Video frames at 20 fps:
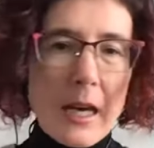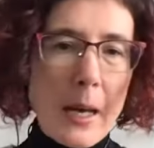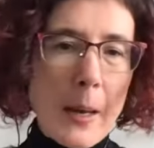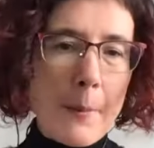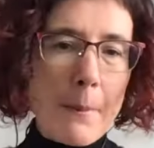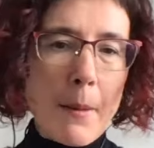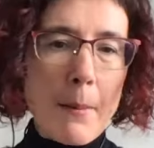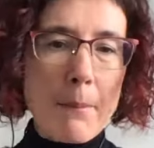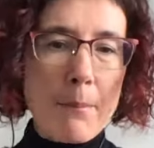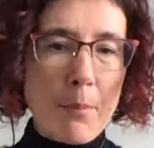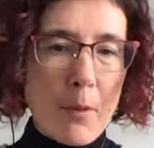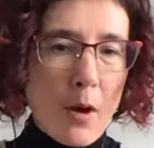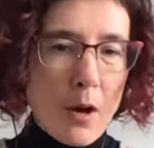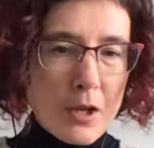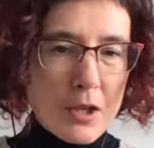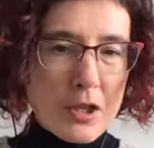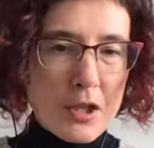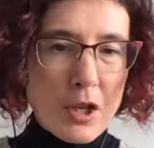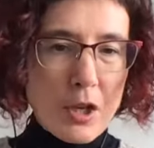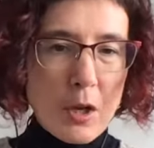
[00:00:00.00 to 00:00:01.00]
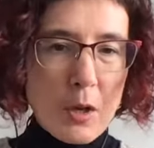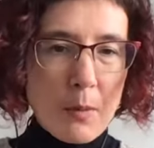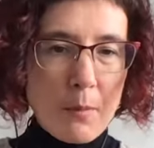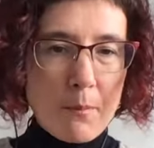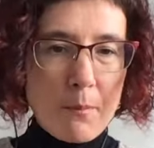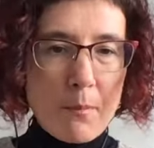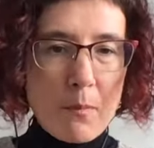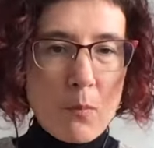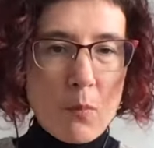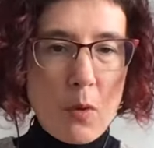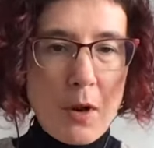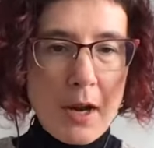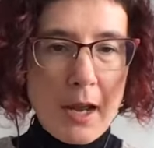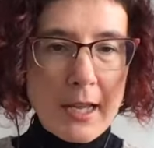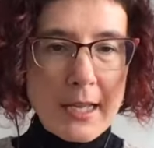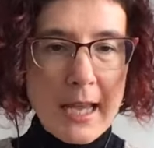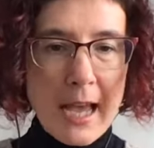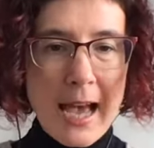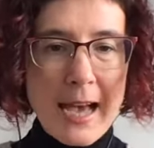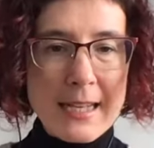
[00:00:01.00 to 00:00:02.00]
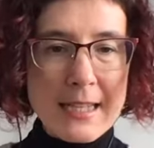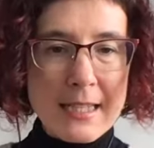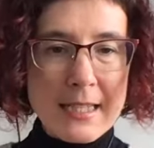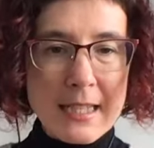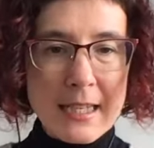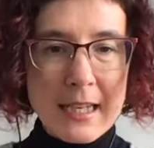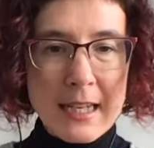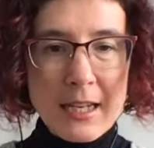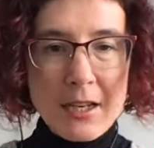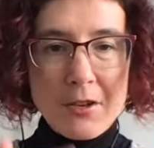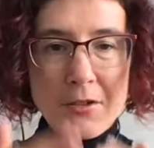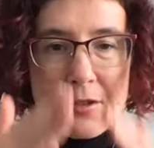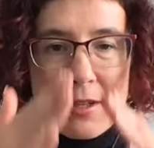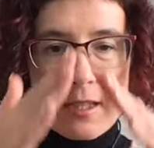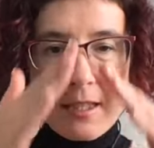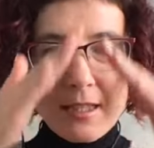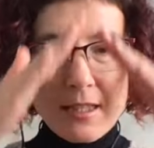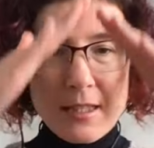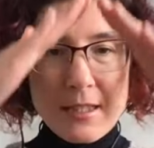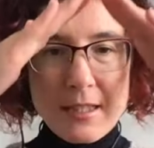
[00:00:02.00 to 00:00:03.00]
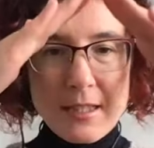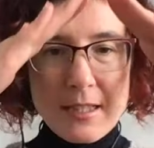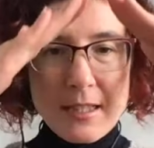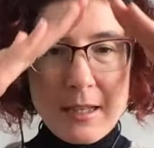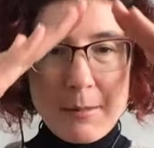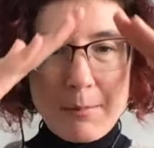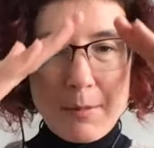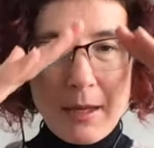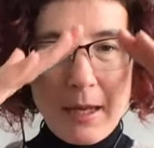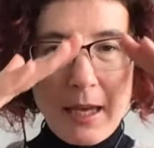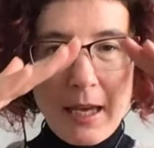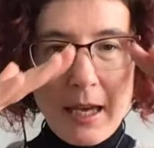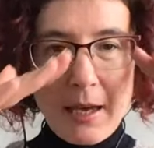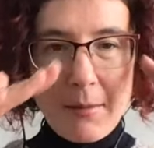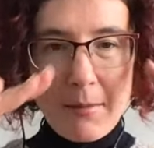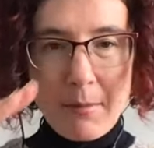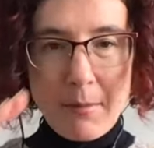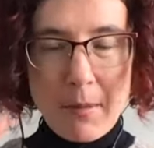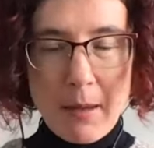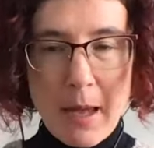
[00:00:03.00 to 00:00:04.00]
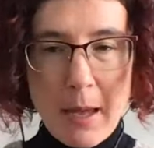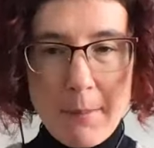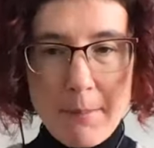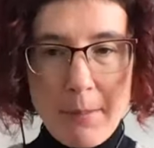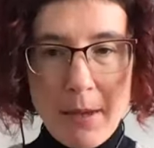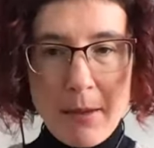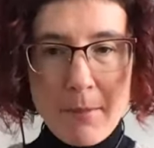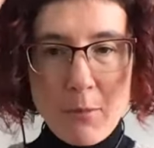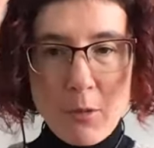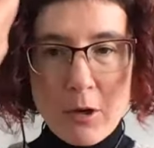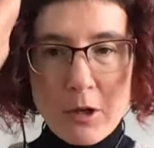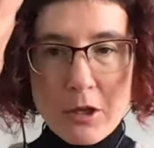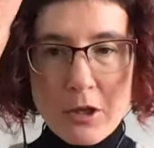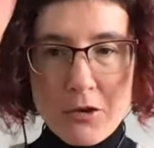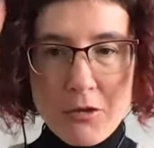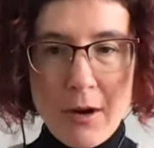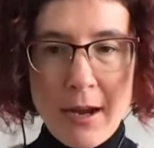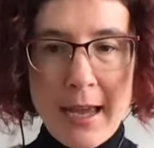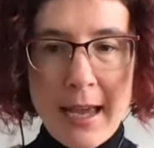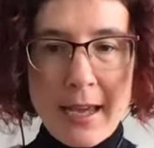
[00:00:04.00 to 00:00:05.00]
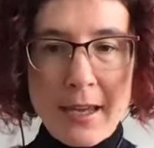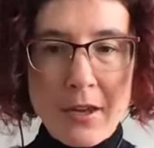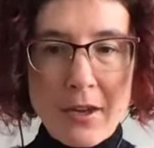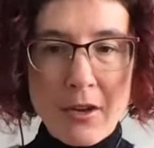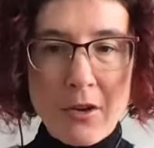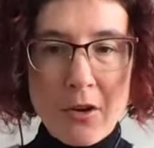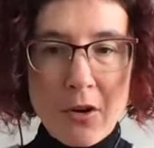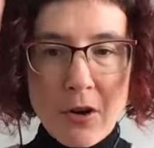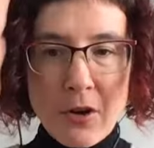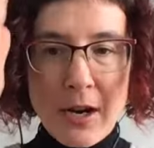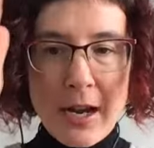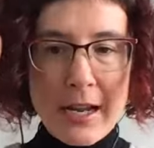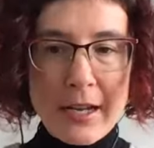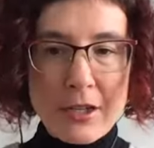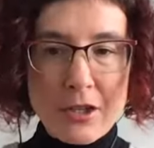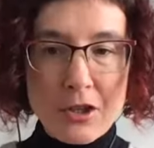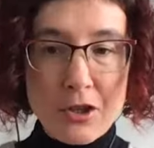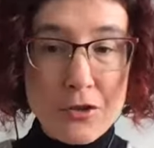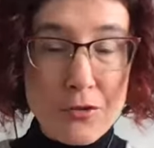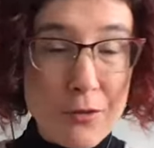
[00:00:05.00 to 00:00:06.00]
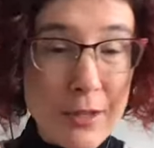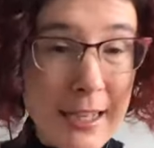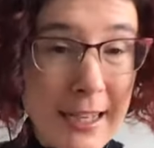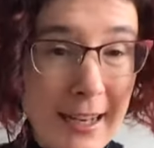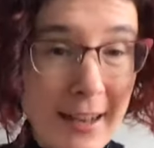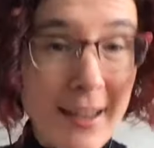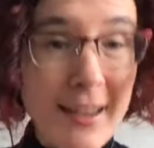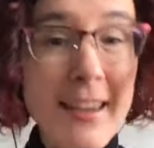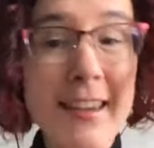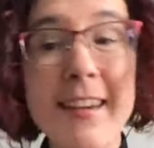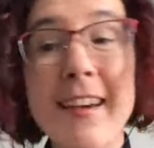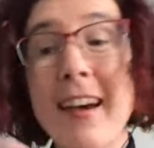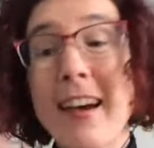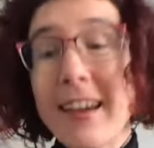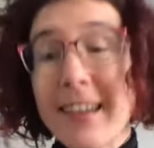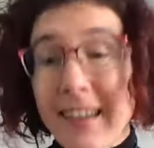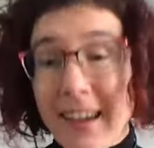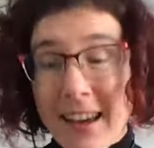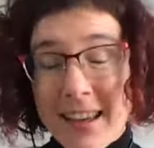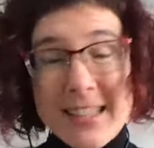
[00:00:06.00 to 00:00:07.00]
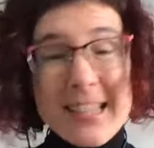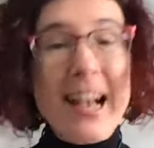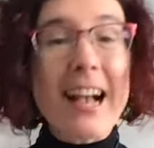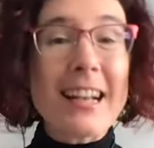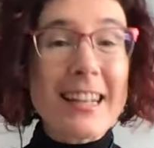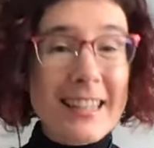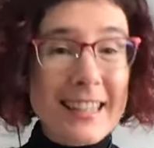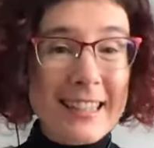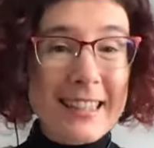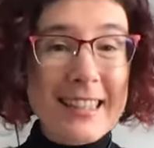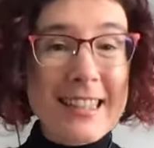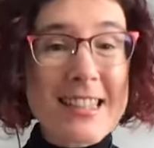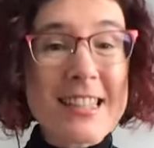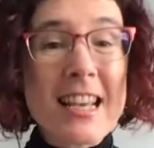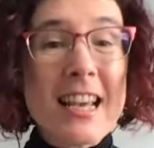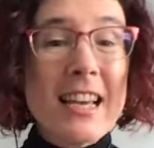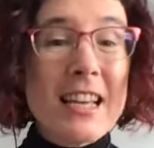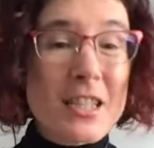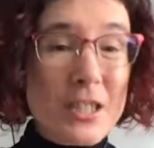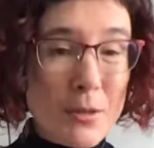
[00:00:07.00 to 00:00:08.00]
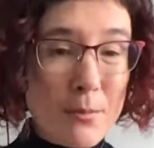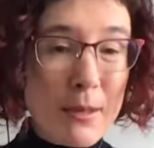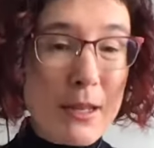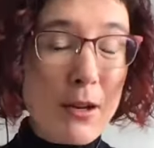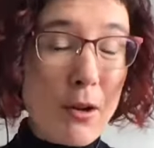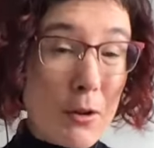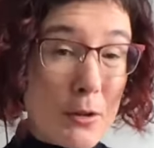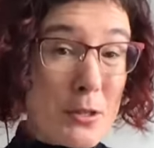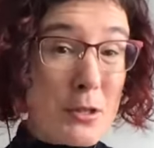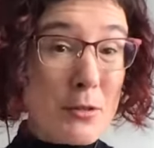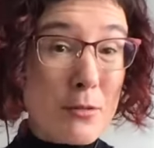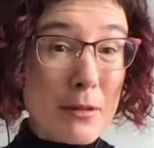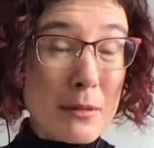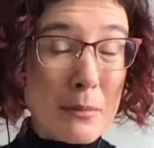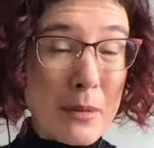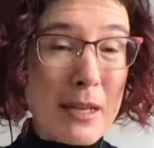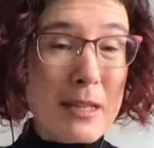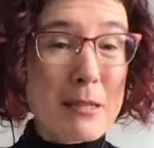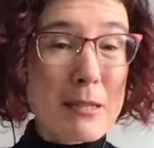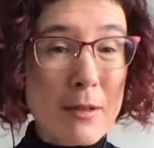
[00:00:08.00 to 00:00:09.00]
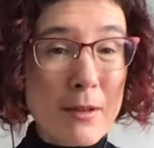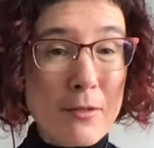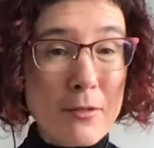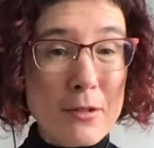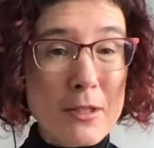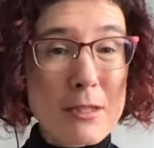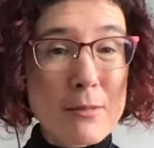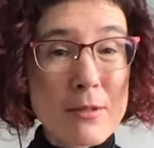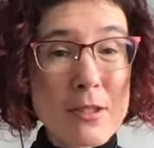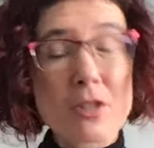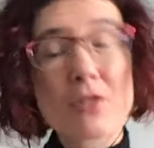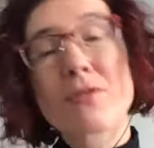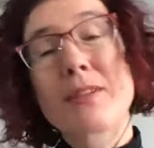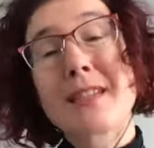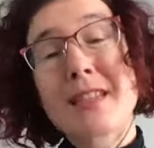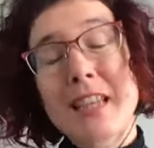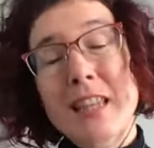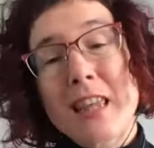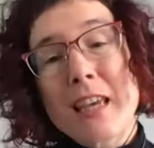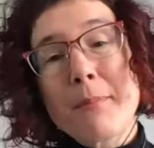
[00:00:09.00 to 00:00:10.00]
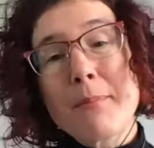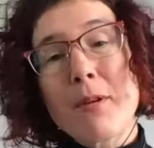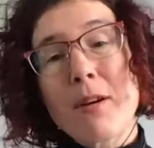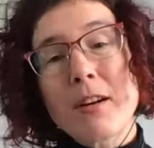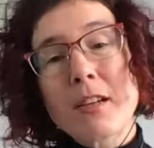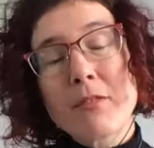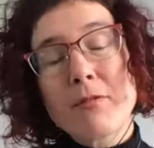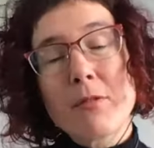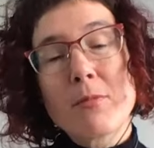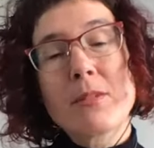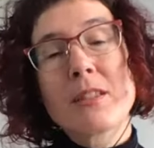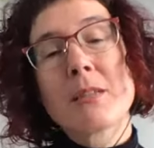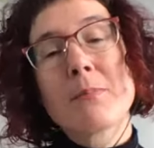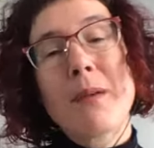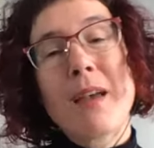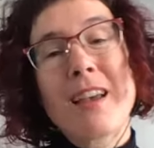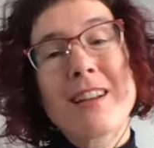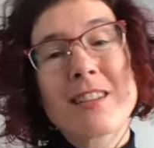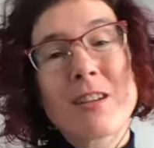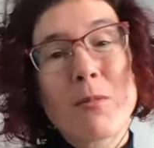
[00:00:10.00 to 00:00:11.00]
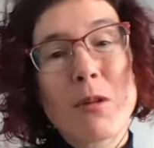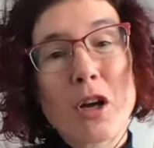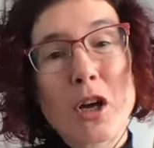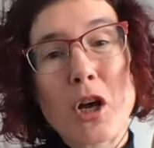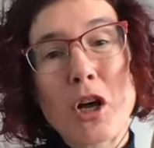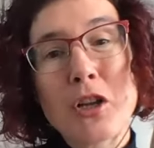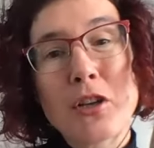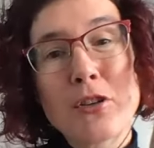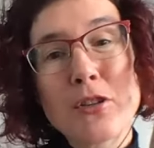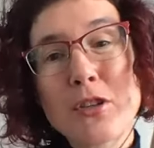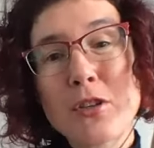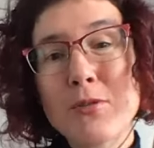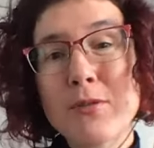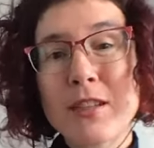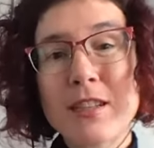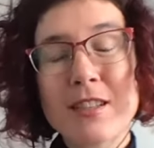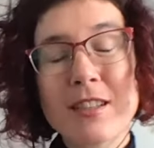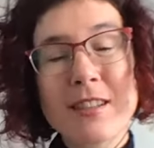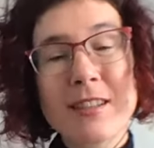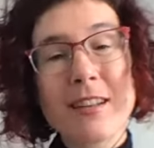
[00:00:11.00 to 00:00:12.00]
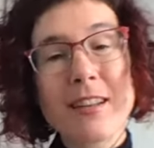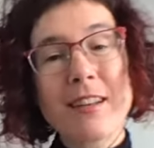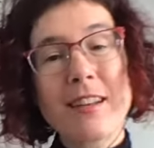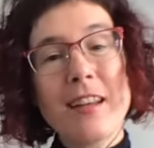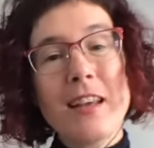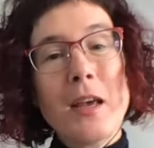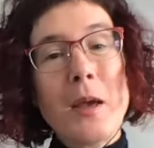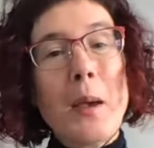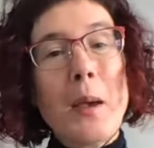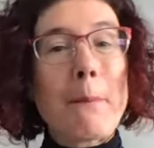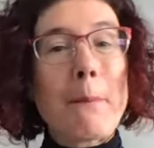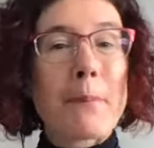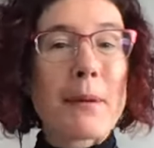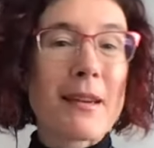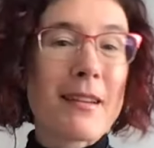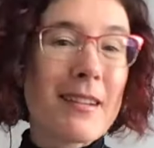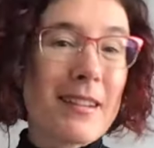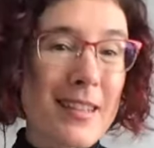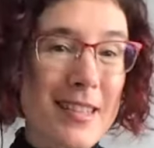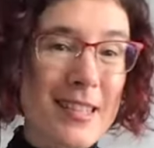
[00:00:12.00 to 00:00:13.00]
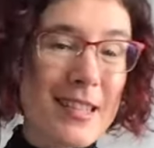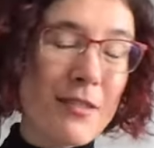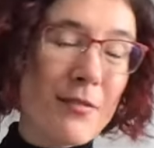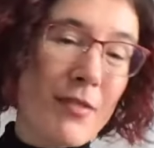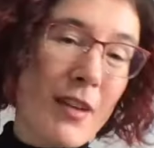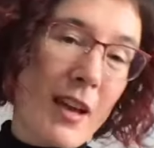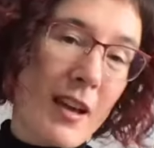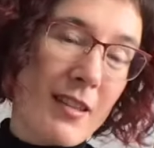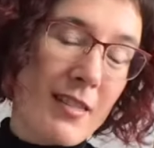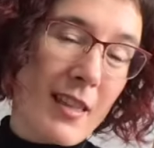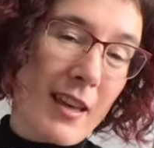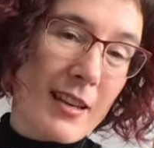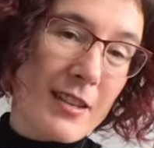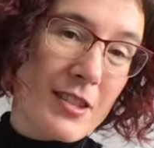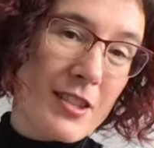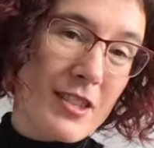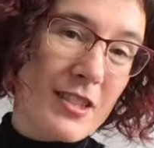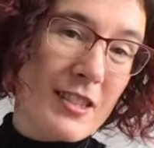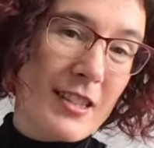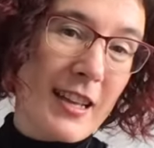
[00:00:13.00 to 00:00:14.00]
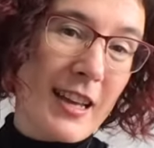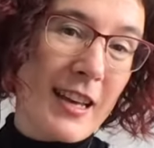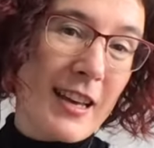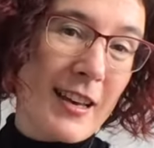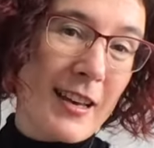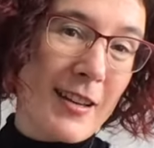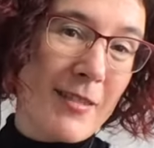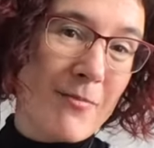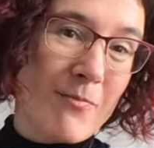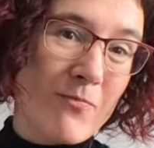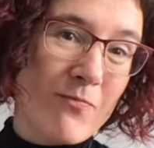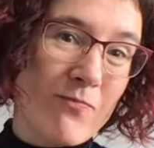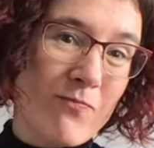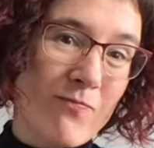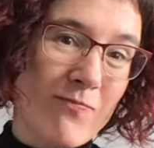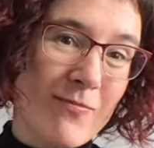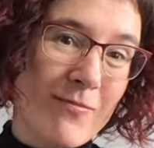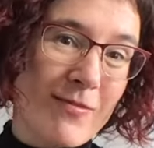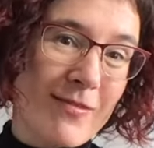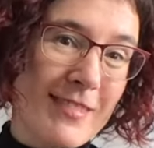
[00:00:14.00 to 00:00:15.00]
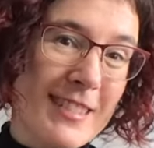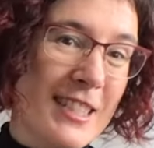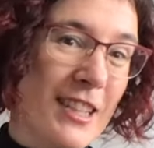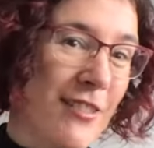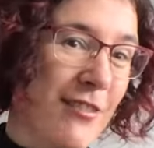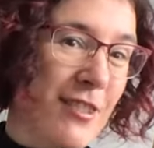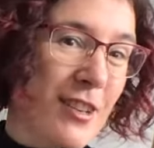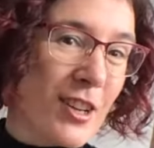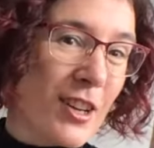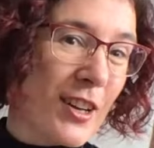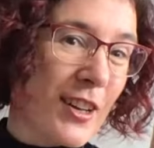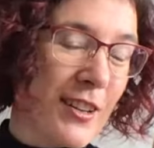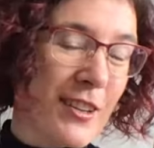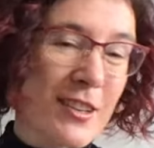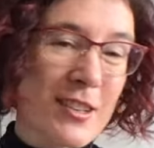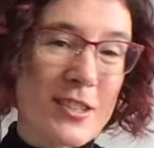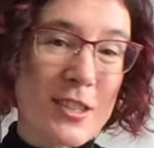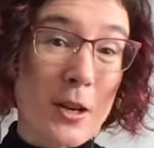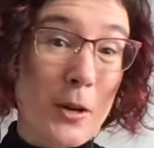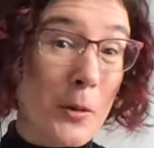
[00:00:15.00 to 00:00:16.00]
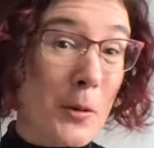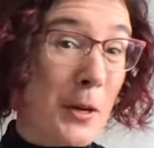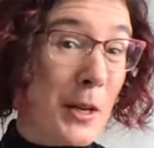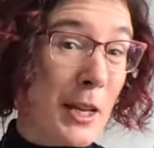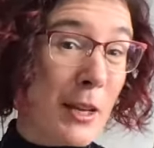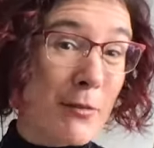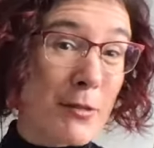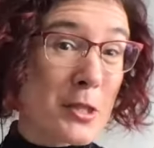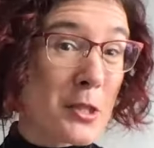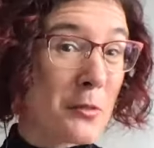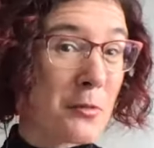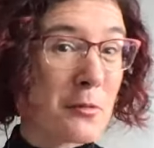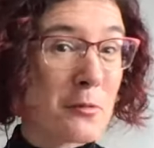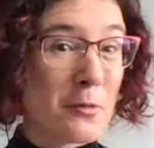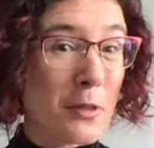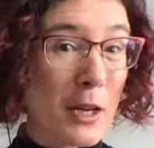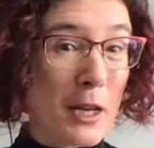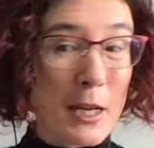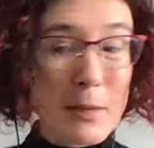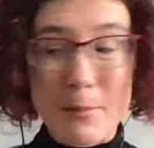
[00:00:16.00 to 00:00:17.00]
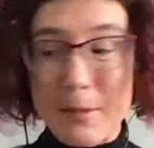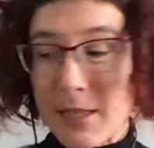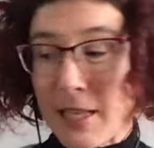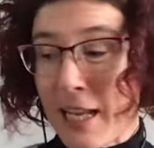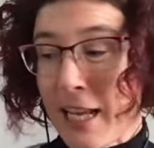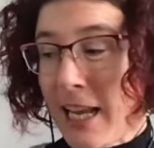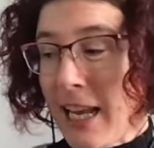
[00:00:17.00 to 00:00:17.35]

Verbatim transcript: Um, but when I added in increases, it became a bit more triangular and tree like. Yeah, exactly, Liz. To me, it also reminds me of Christmas trees. I think part of it will depend on what colors you knit it in because of the fact that um, different colors are going to give a different vibes.